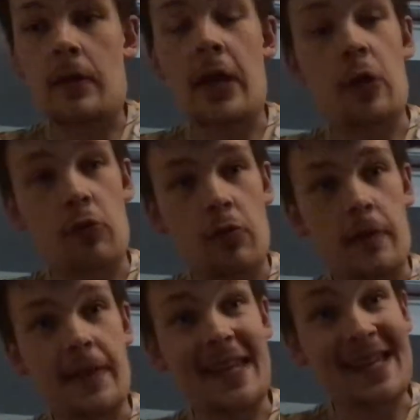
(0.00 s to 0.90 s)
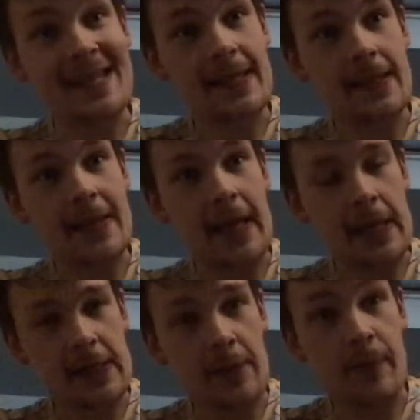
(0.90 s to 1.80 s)
Now, this
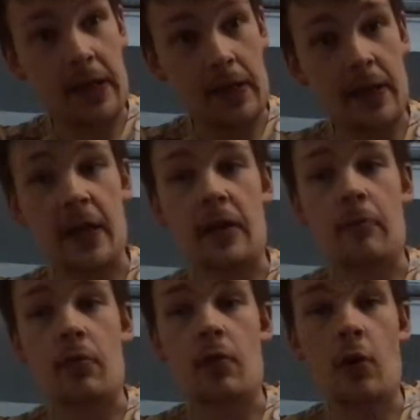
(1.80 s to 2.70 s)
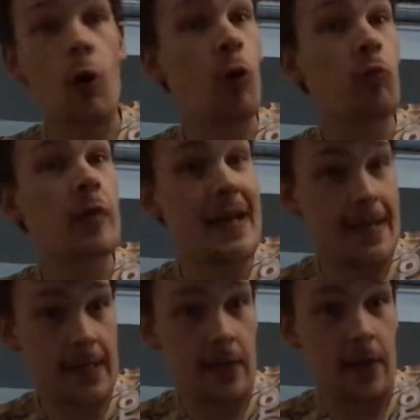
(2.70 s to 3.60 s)
is a big game.
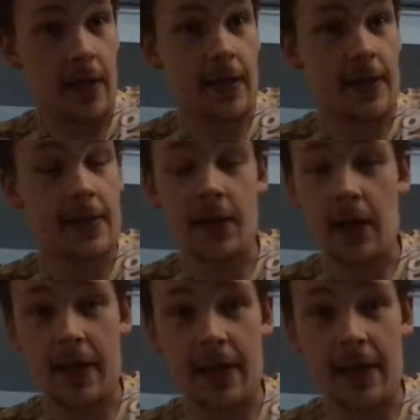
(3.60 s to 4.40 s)
Already at this